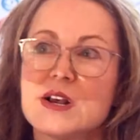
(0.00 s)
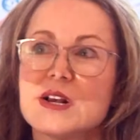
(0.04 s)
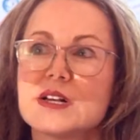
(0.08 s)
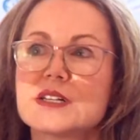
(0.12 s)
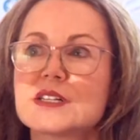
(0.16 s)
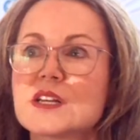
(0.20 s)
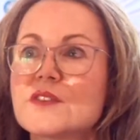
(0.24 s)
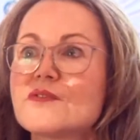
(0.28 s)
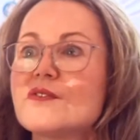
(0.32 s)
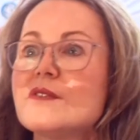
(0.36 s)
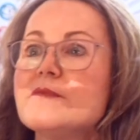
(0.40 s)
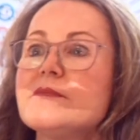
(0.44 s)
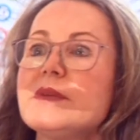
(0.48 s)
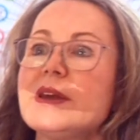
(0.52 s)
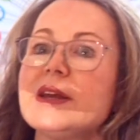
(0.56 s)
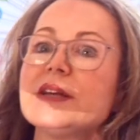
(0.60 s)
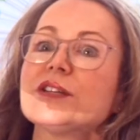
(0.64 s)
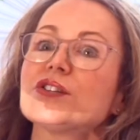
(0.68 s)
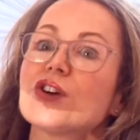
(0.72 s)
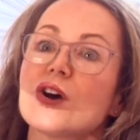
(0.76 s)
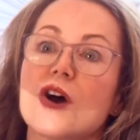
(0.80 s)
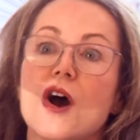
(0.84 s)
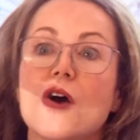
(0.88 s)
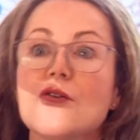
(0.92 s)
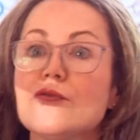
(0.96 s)
So for me
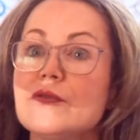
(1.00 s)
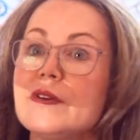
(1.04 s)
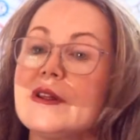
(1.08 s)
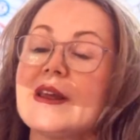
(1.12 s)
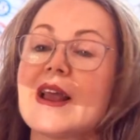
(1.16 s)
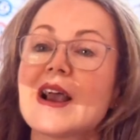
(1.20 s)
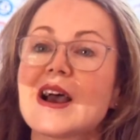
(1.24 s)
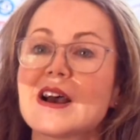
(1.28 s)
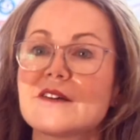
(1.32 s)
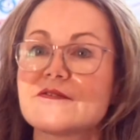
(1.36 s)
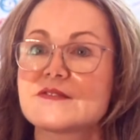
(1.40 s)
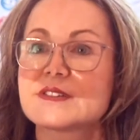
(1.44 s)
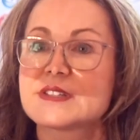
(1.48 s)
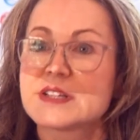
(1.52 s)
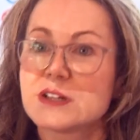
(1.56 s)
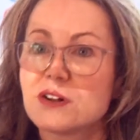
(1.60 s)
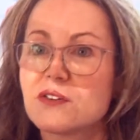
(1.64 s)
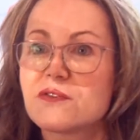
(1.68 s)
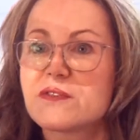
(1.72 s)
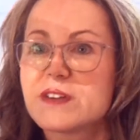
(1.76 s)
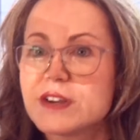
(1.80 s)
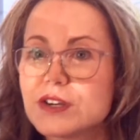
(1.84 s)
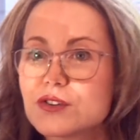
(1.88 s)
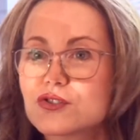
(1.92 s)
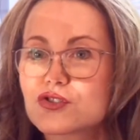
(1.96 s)
to only have
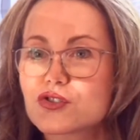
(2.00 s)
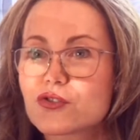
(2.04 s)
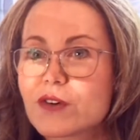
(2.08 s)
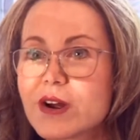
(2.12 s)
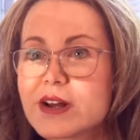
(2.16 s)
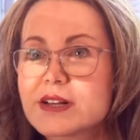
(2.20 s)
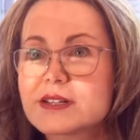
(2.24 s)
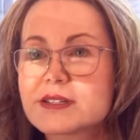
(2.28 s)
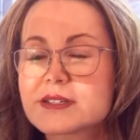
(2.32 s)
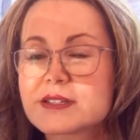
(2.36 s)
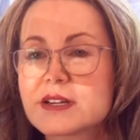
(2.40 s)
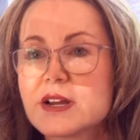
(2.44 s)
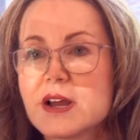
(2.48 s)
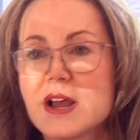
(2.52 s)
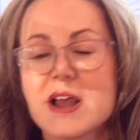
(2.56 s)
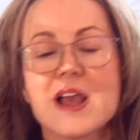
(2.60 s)
self-interest